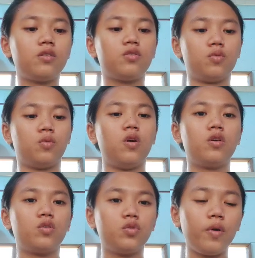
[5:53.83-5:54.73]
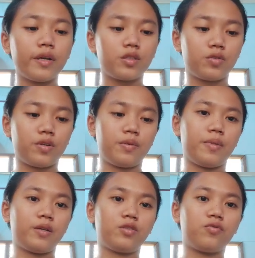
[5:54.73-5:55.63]
to 2x squared
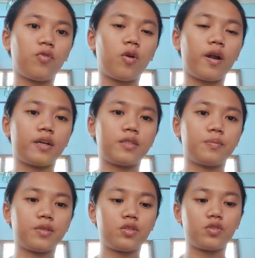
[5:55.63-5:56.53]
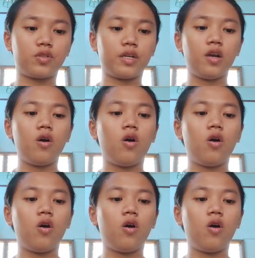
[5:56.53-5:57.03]
minus 4x plus 3